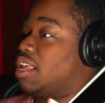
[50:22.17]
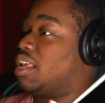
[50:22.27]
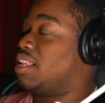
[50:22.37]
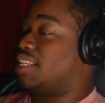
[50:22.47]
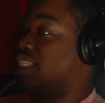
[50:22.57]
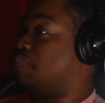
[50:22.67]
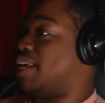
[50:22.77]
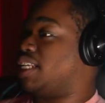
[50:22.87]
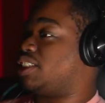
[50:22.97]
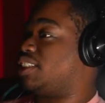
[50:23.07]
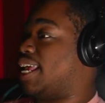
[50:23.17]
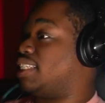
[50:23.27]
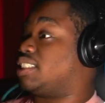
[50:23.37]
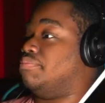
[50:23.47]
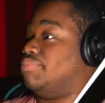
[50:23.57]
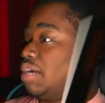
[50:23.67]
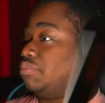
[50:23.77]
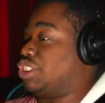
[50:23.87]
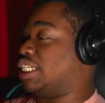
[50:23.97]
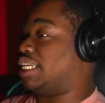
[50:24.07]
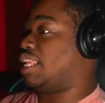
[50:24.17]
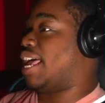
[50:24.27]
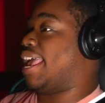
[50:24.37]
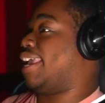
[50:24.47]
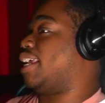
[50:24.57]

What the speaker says: This bitch said some dumb shit like,